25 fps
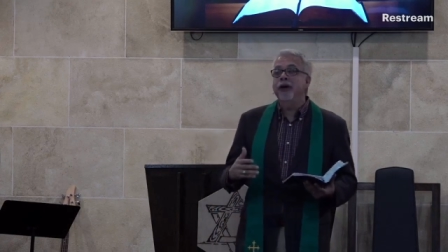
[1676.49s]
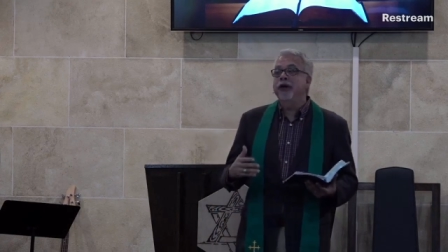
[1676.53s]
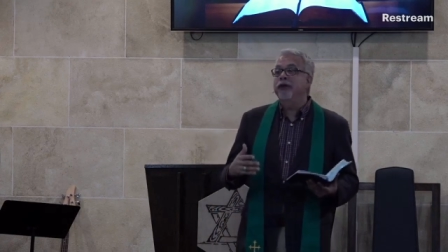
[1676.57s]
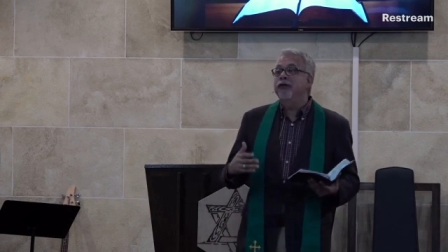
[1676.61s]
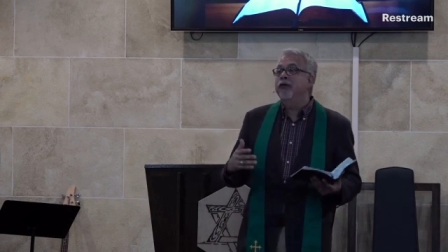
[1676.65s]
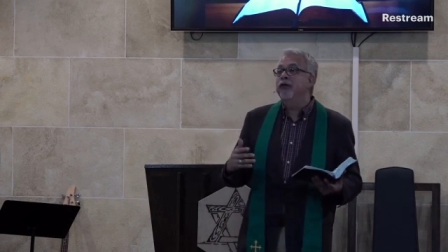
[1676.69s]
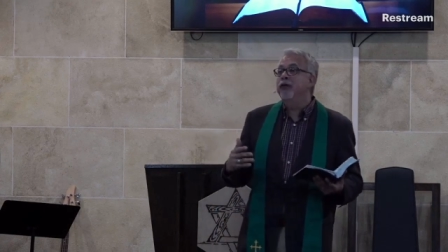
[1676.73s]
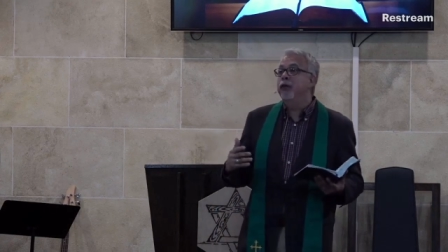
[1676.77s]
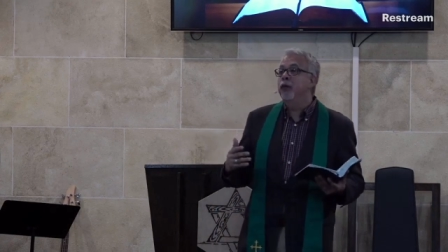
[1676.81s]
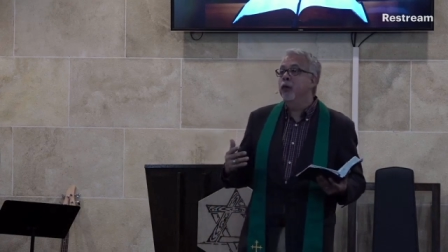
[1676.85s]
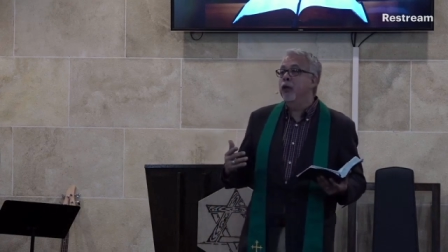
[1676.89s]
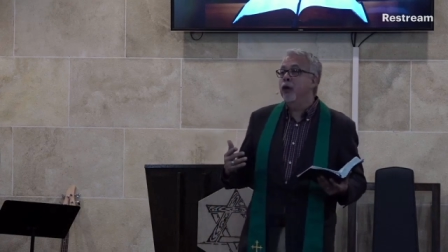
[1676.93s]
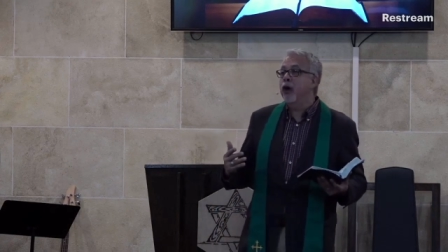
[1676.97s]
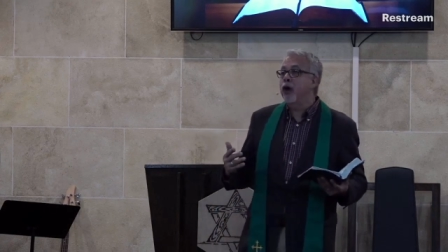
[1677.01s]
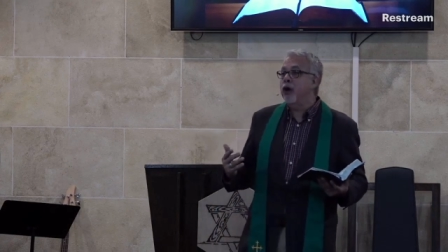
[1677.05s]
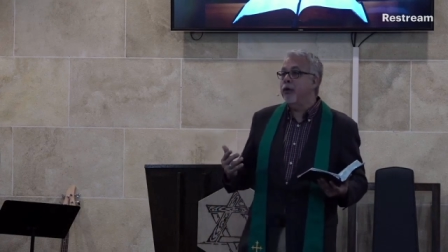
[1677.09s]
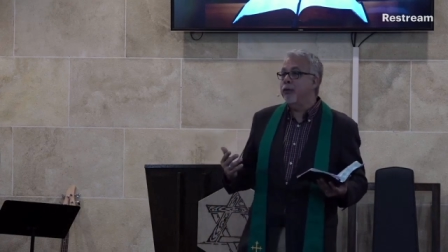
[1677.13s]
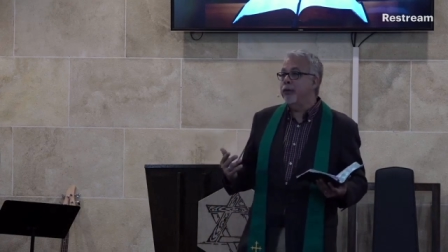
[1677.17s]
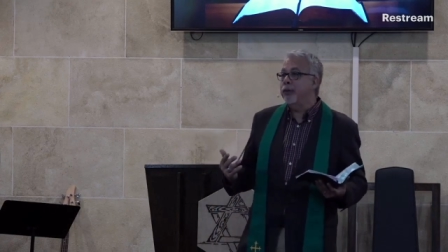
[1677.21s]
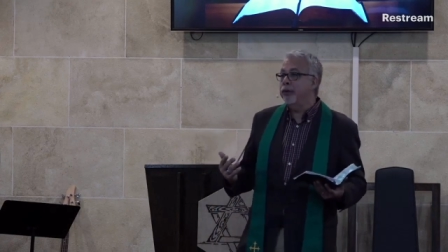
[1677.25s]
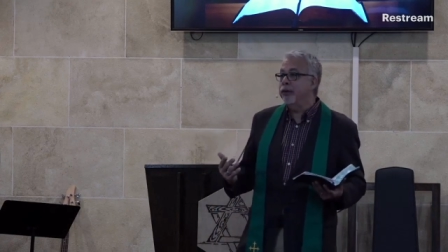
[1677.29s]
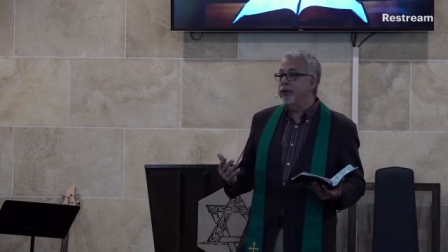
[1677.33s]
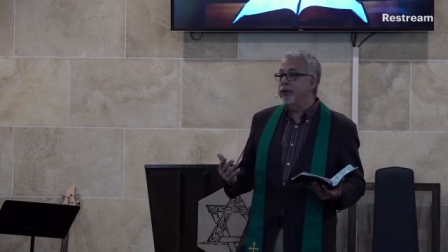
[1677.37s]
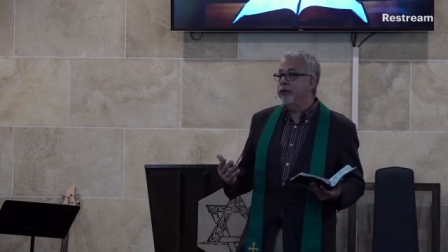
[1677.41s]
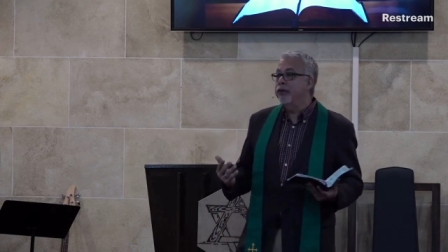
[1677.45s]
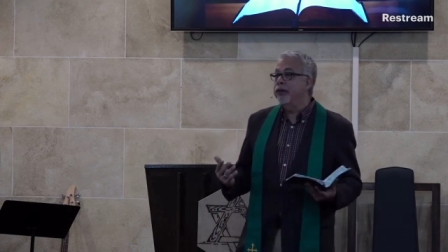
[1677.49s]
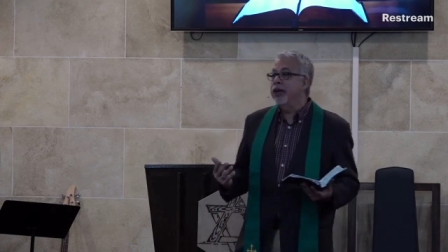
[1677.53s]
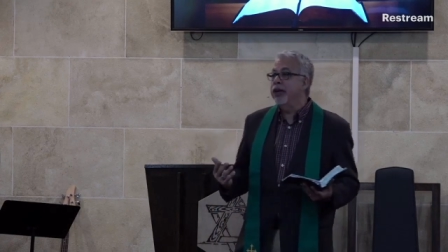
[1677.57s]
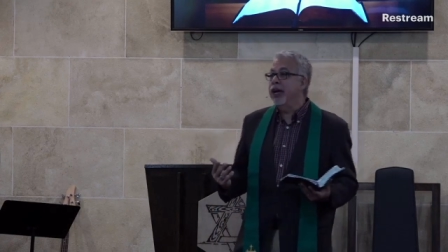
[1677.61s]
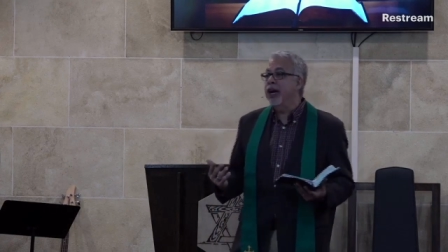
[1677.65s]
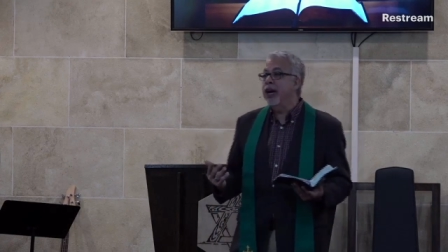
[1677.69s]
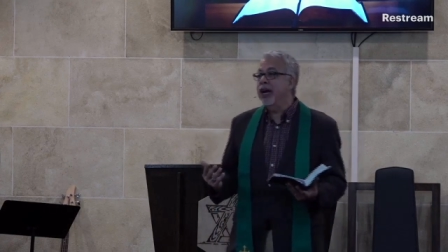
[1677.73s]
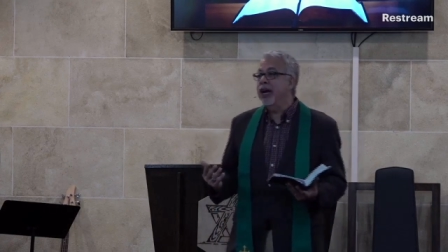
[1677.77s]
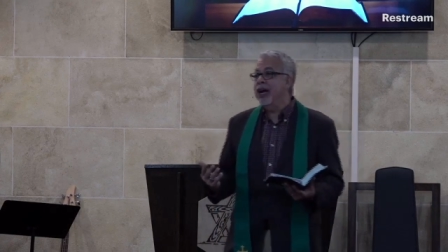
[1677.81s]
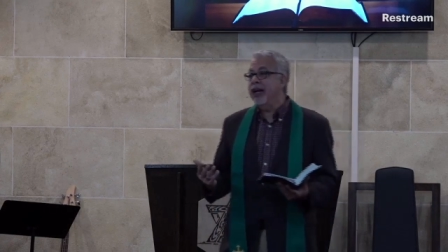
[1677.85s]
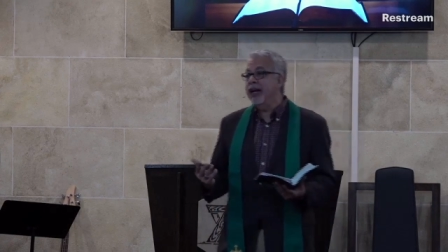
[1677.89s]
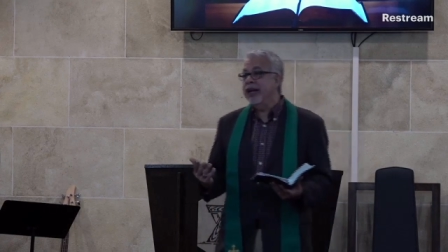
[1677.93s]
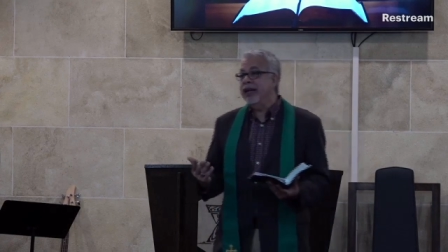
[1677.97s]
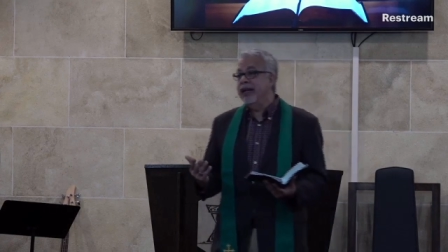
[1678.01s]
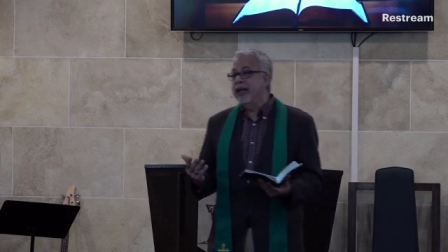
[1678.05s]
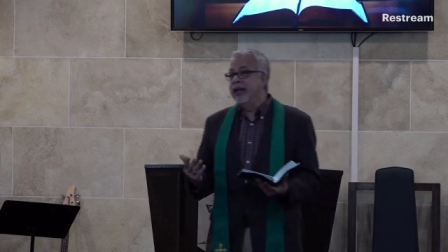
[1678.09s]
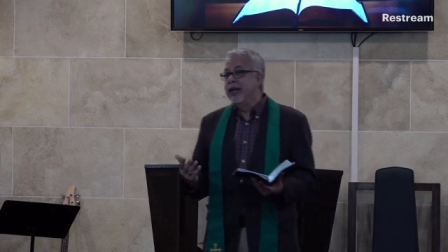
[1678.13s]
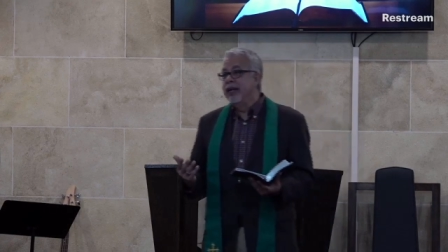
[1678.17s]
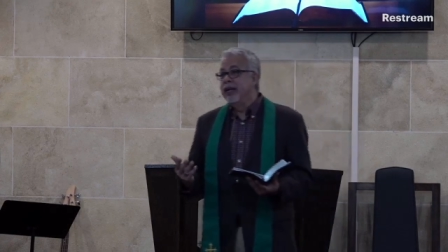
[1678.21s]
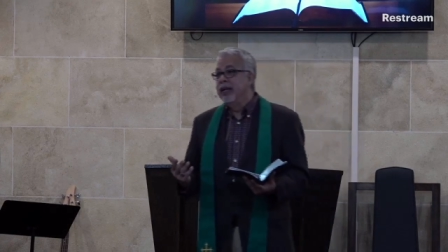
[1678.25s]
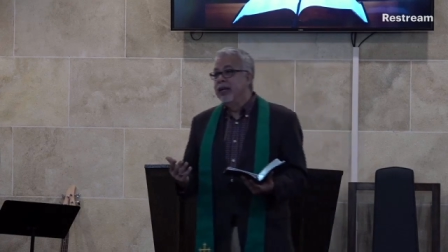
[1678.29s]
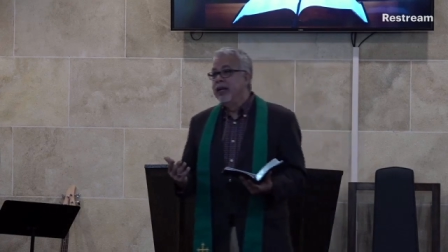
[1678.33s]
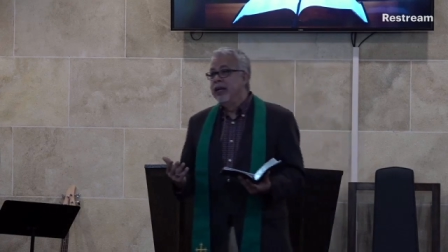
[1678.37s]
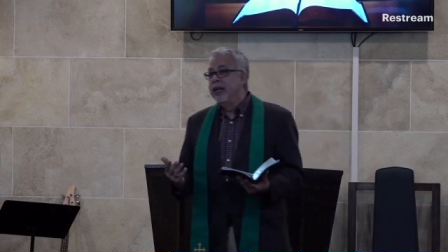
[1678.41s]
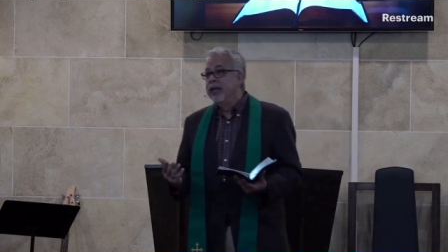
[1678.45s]
the full armor of God.
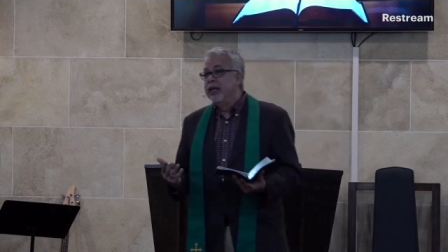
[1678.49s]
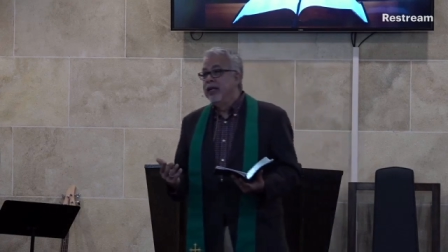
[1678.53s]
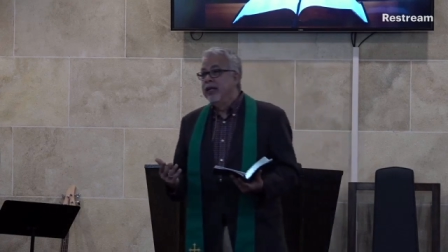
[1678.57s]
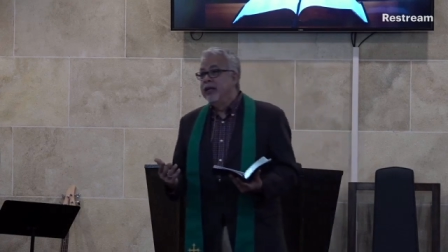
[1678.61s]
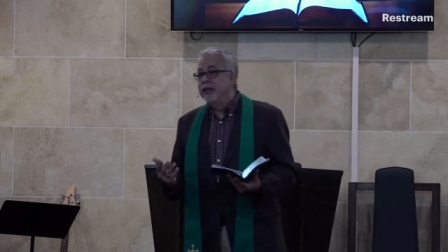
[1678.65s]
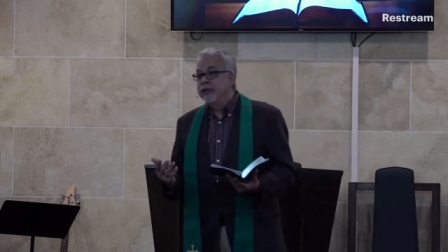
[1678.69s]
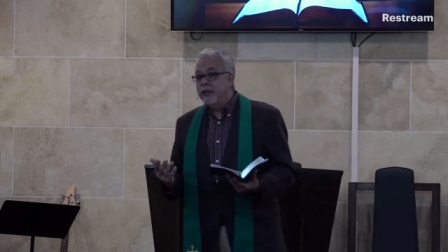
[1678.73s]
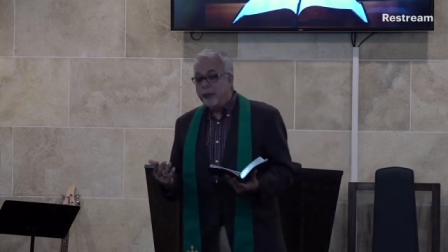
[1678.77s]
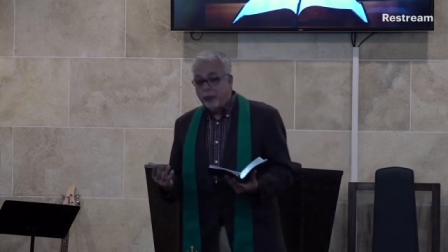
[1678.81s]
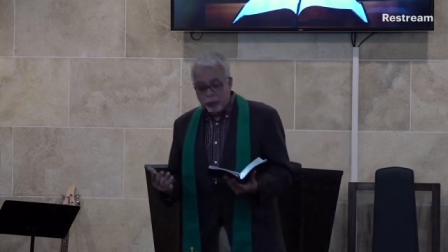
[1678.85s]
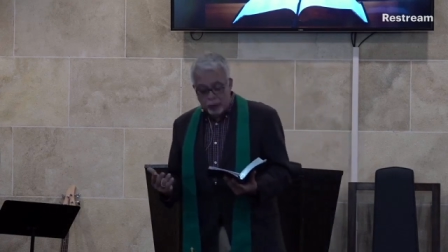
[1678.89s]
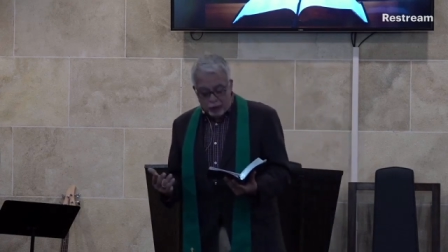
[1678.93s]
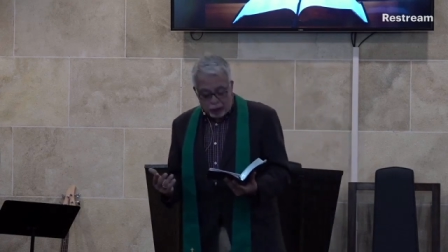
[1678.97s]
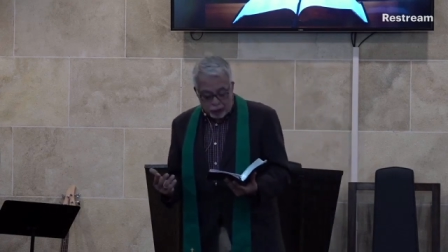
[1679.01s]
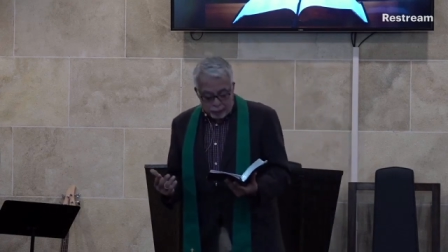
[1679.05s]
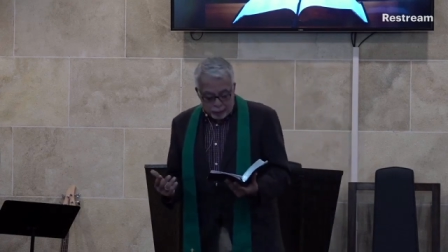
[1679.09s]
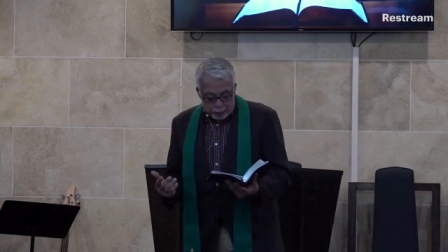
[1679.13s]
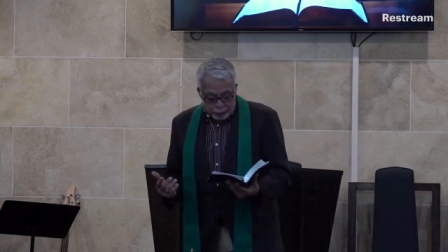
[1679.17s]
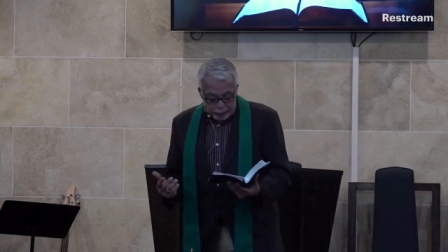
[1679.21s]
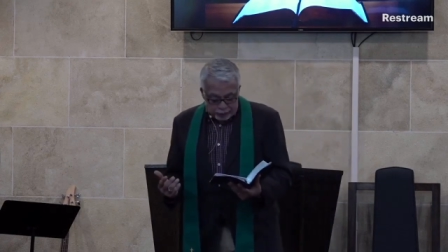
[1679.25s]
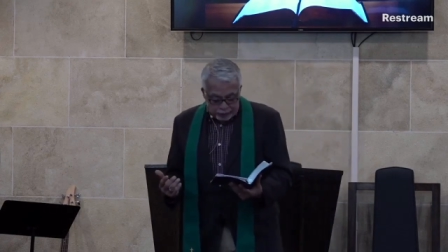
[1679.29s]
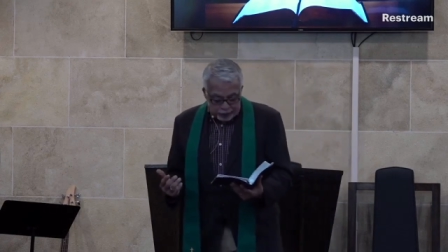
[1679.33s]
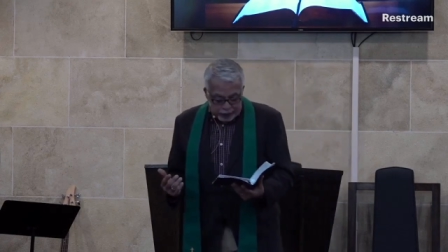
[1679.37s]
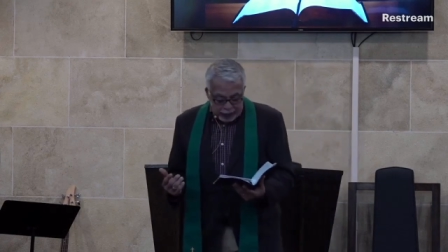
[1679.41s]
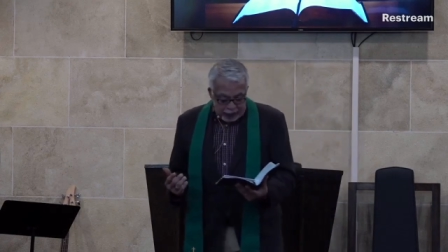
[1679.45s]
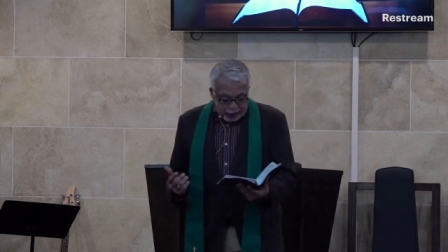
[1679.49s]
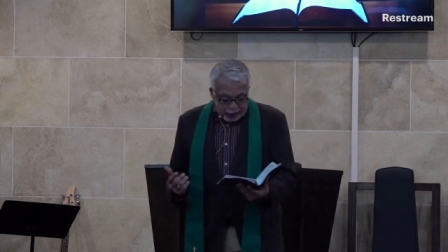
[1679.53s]
The full armor of God